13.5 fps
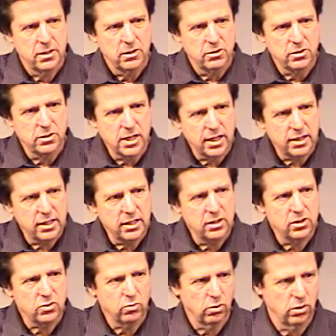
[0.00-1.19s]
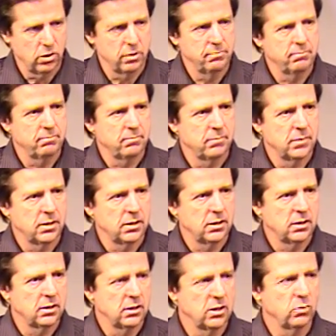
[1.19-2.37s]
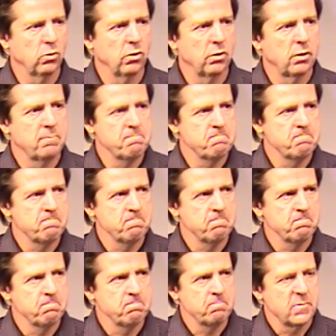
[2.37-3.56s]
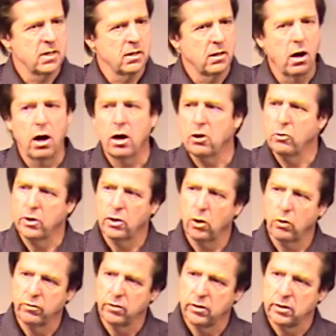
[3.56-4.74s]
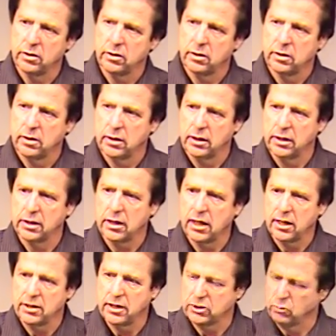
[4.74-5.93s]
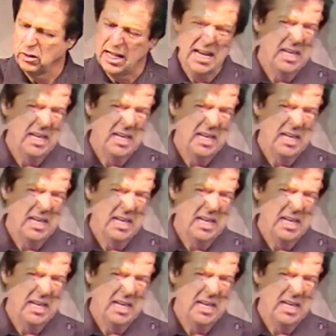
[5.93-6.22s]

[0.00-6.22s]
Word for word: There's nothing in this world that's worth arguing over in the context, well, I